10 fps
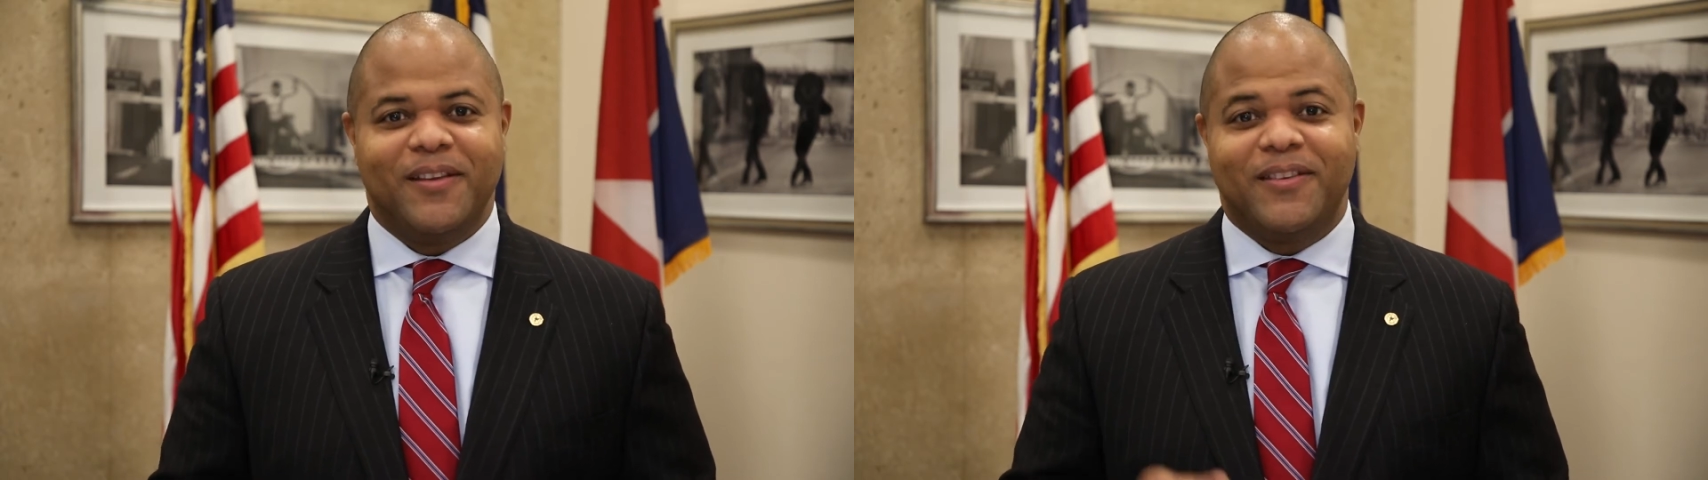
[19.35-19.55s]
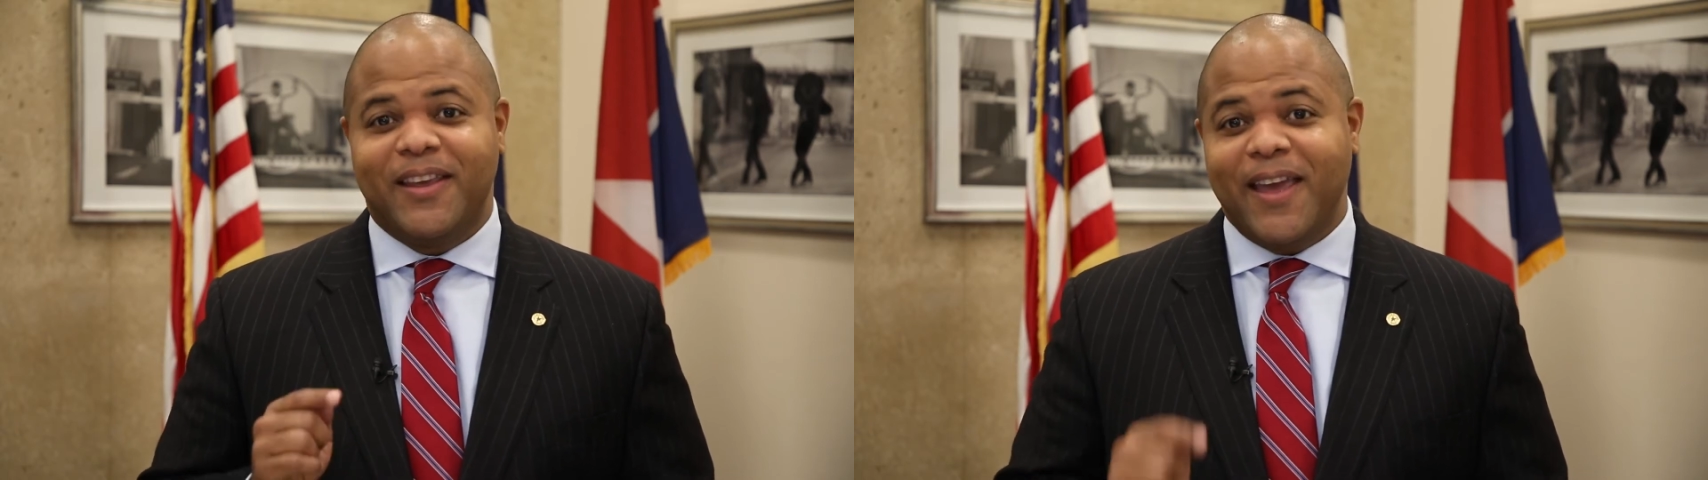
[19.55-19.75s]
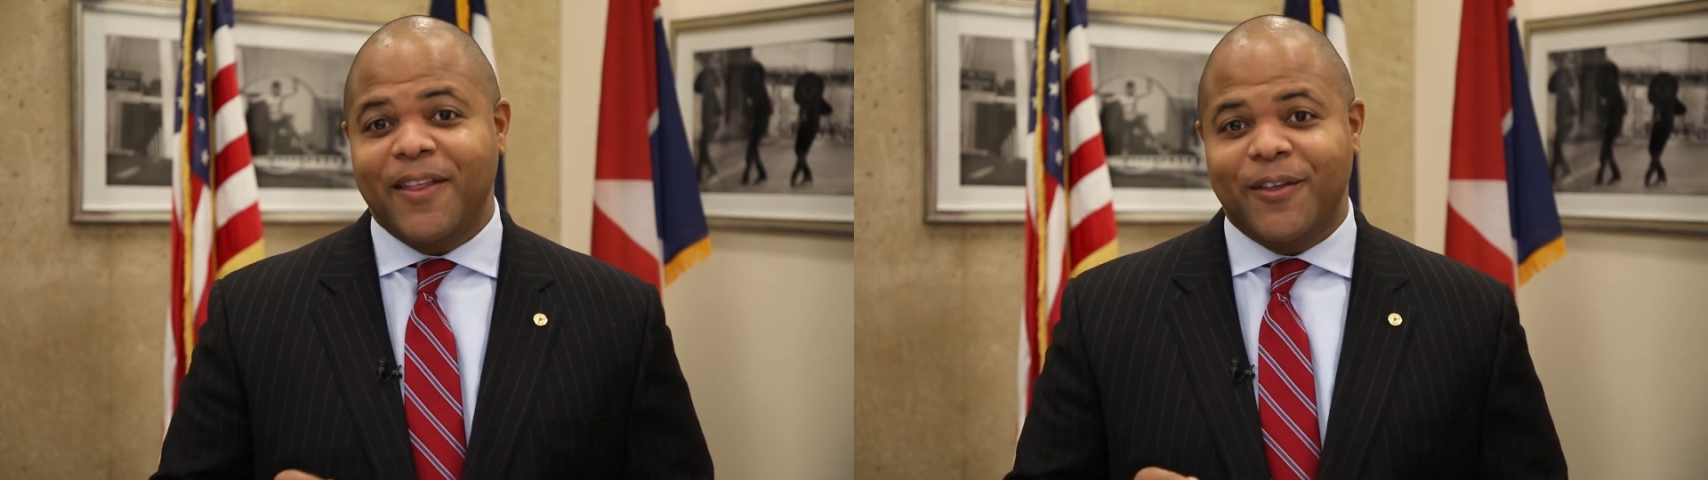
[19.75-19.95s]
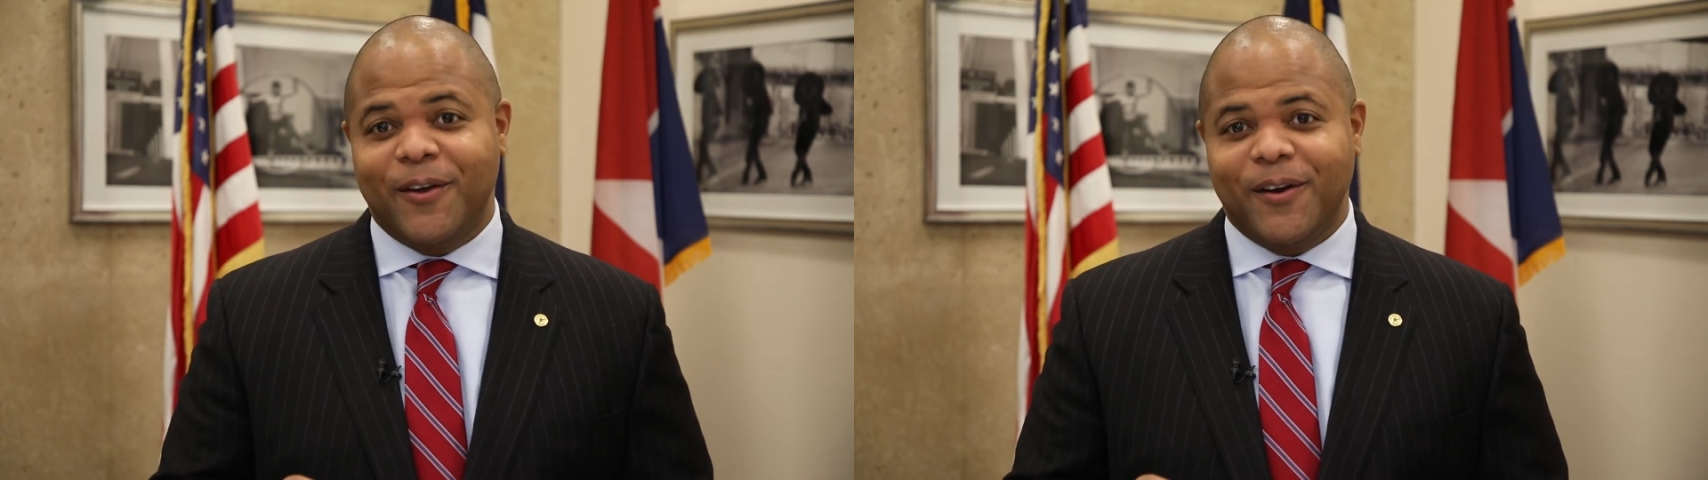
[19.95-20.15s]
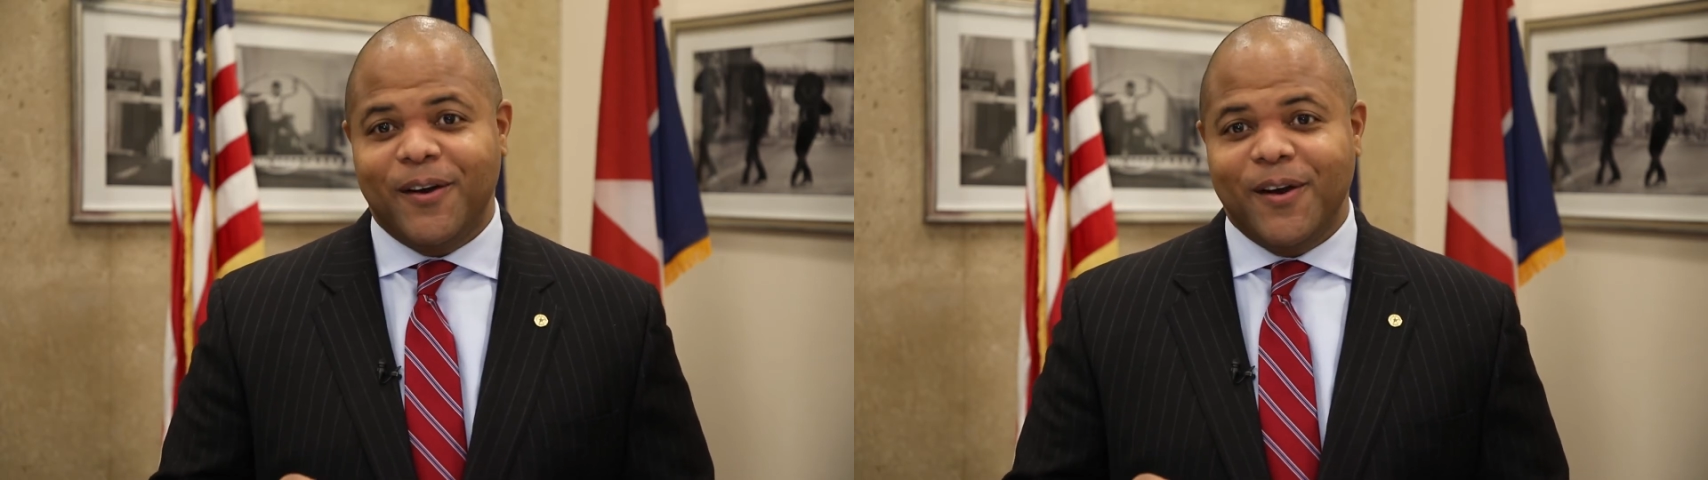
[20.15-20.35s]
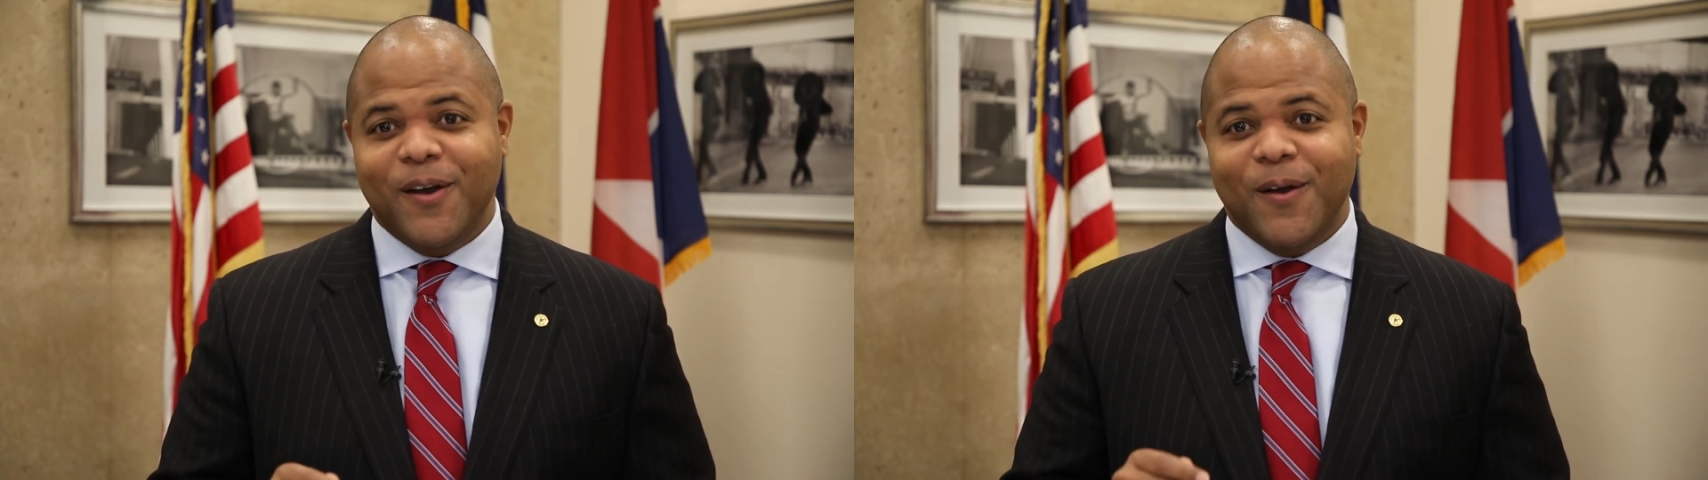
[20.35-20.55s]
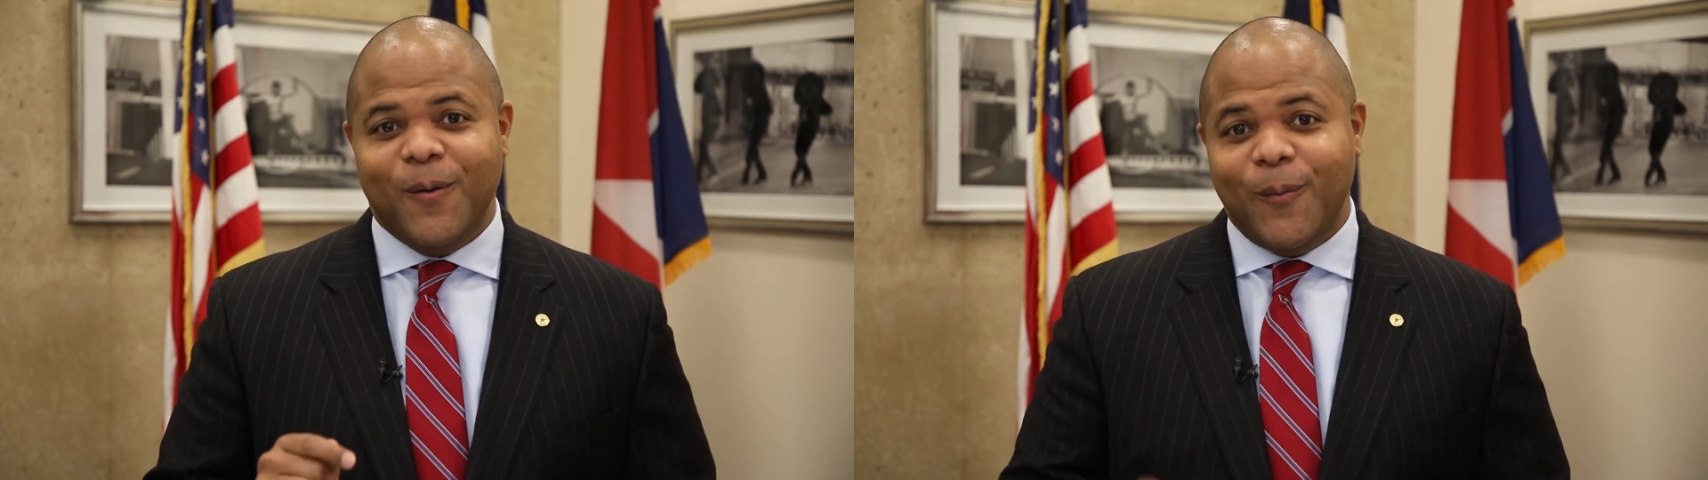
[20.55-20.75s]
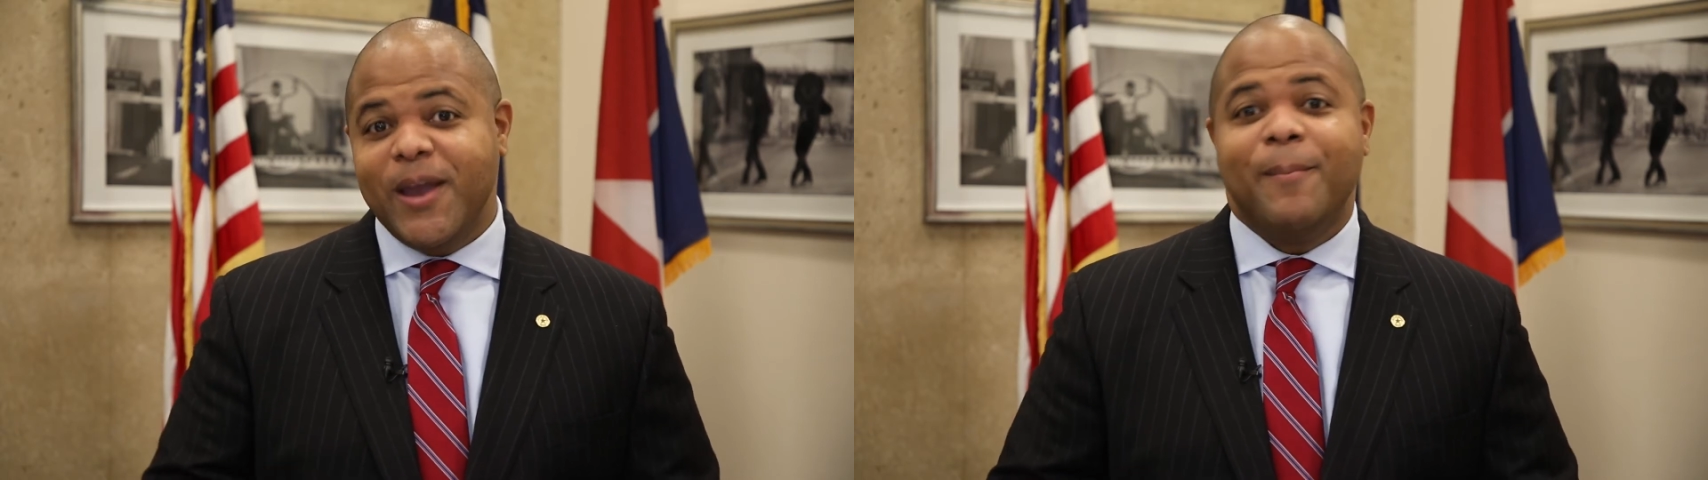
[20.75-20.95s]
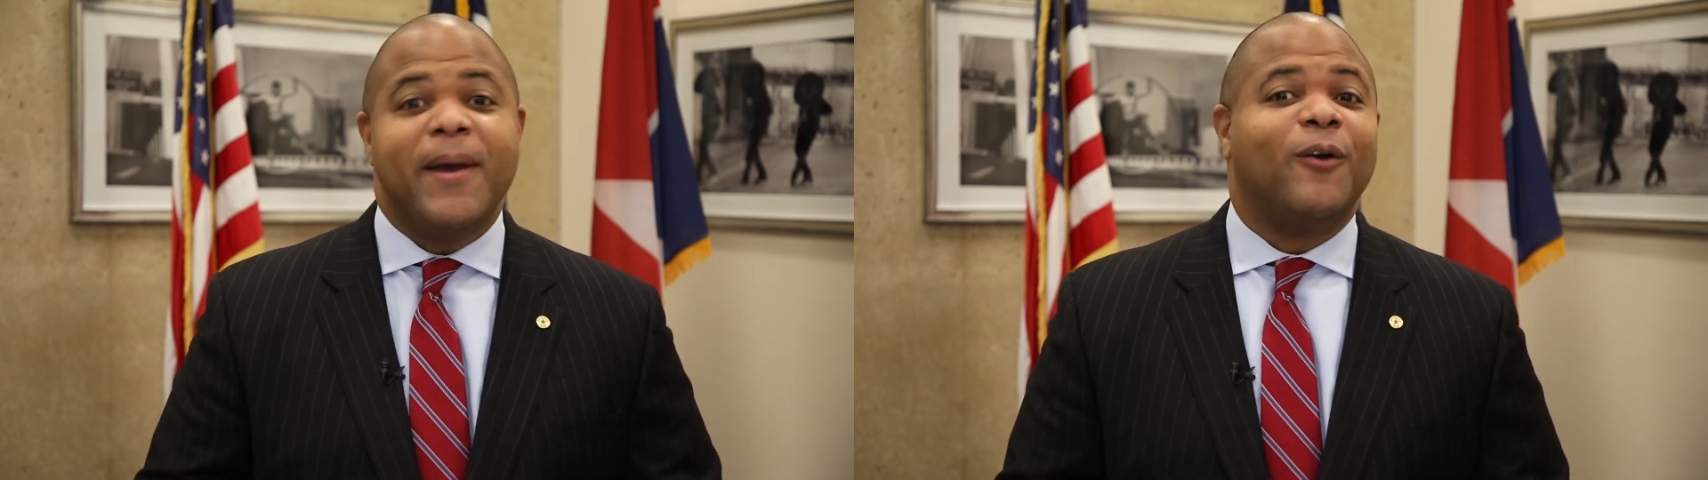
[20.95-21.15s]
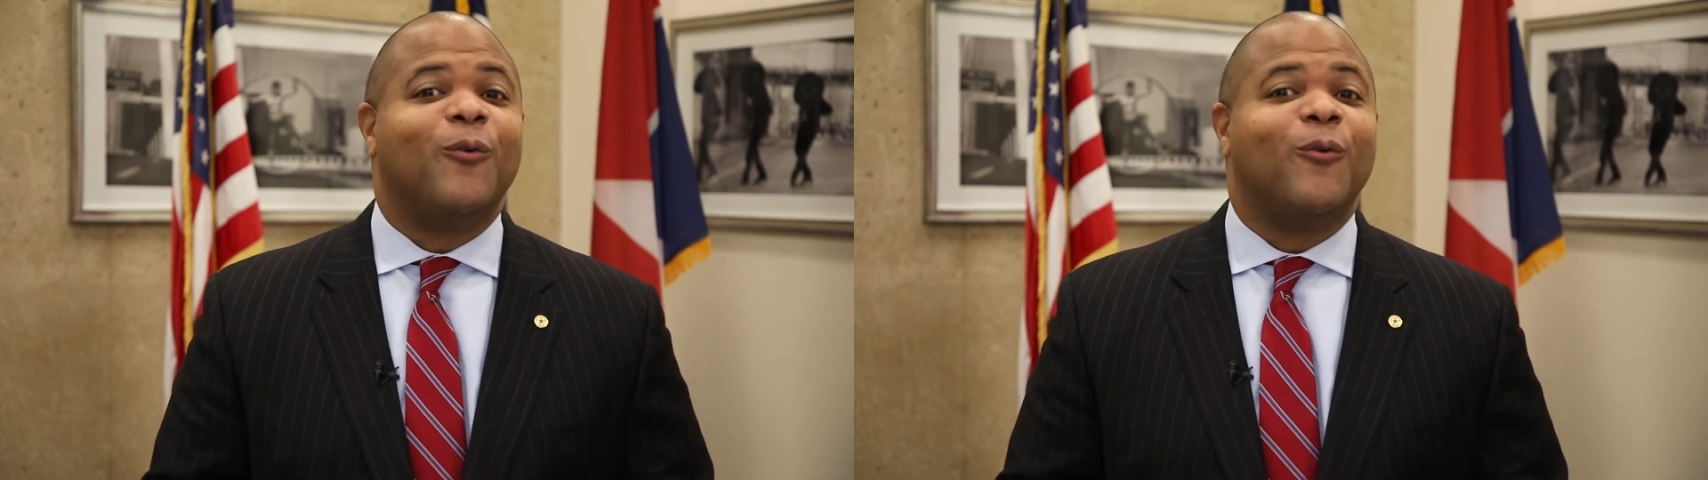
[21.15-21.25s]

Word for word: Together, we can make a